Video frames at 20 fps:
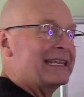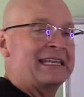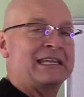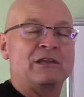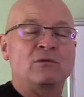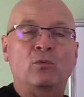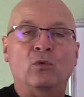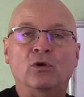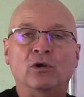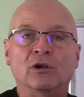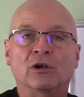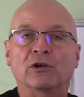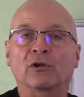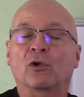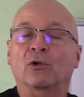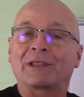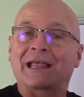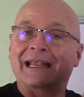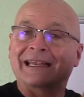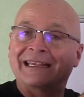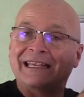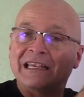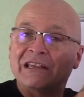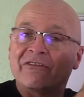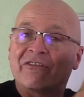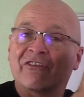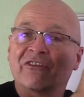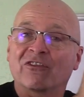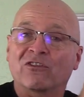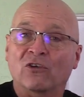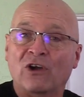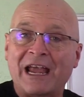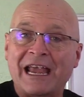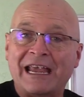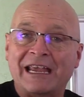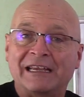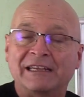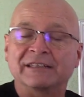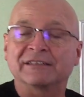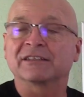keyword or that key
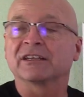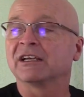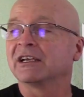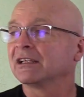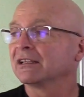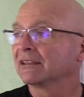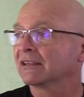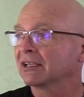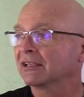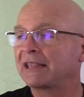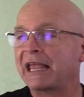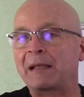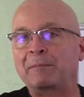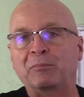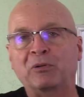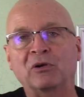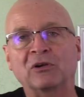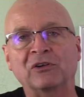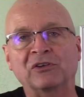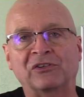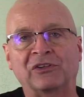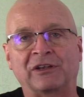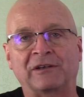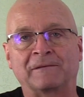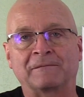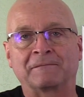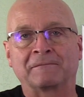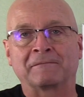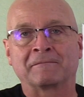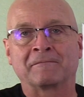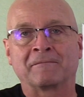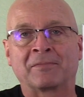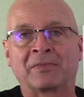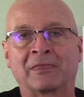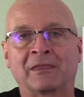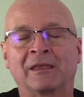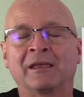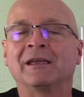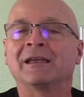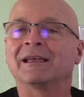phrase to that person.
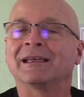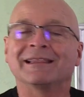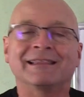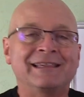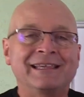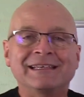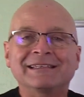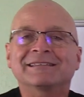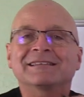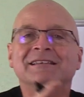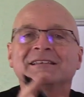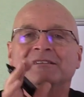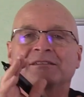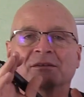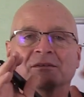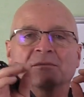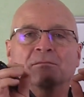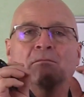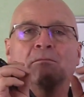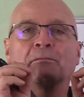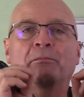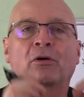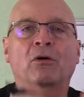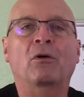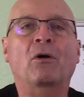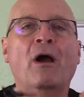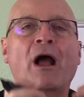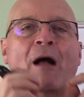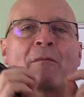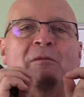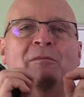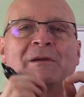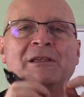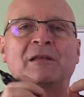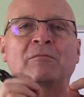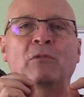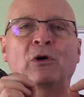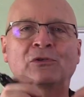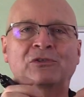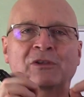This is probably
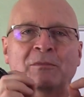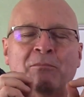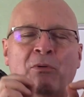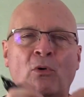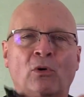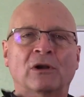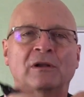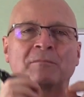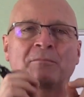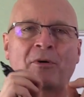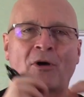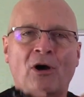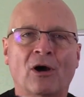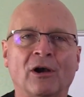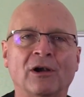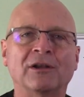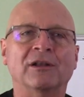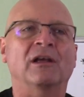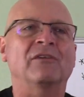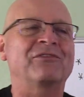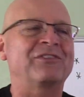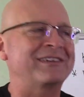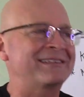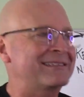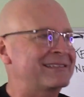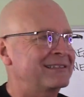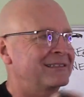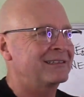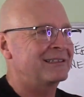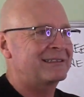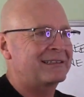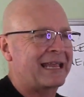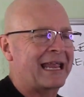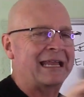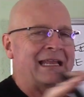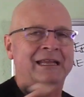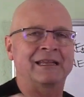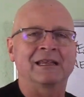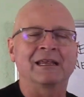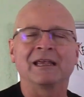the most important part of
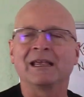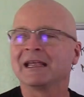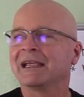facilitating,